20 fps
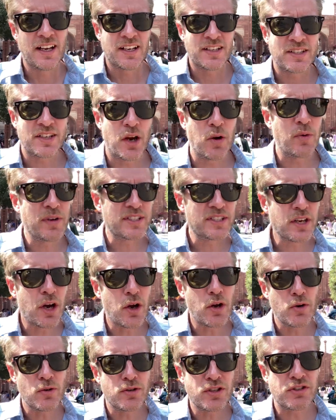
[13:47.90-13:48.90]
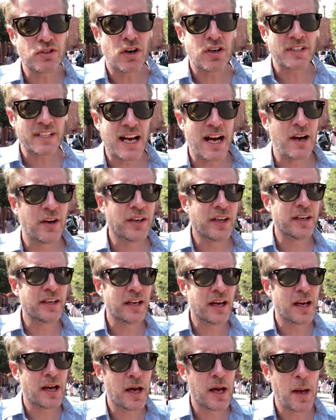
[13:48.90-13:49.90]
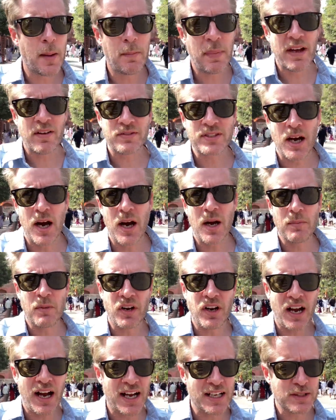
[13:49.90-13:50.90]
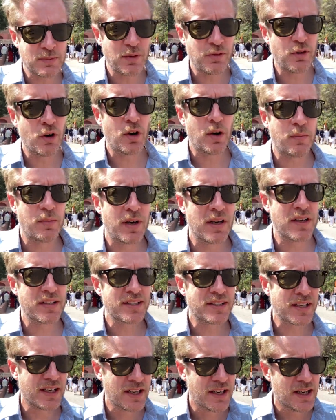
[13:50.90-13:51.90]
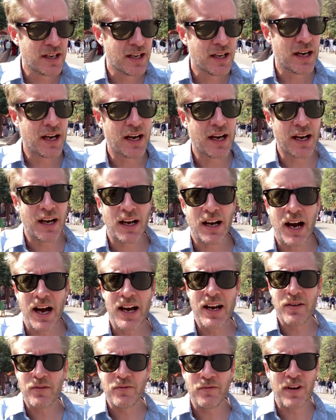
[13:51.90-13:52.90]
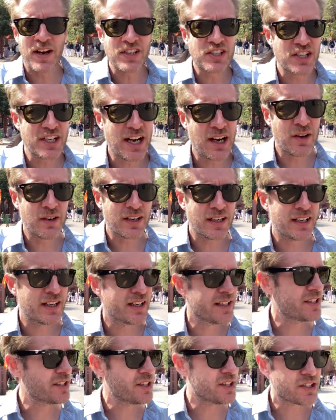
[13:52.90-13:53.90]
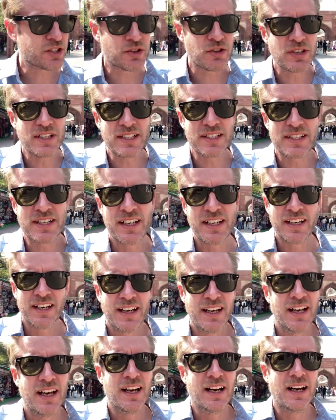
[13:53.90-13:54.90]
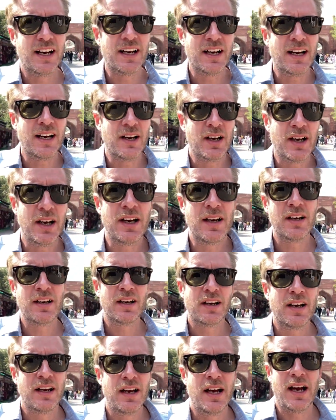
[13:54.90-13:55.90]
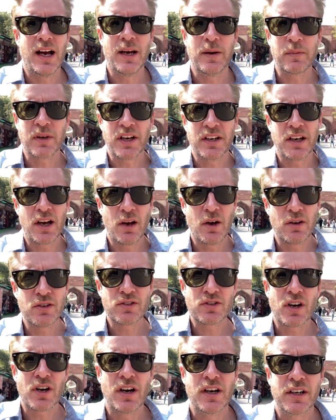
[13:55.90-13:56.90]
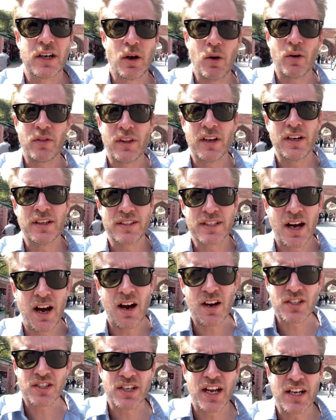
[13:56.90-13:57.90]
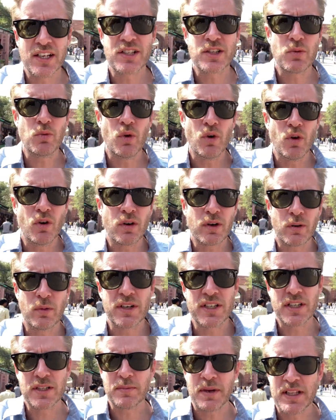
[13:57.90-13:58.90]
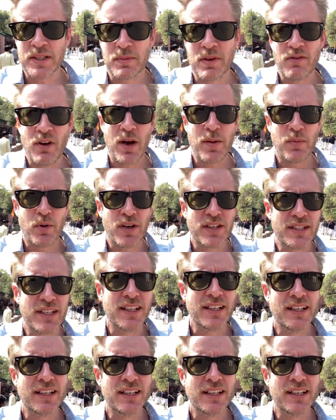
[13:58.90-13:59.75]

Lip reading: So with Zoe struck down and a bit of time on our hands before our bus, I have ventured out into the streets, and I'm going to go and try and go on the Taj Nature Walk, which is meant to be very pretty.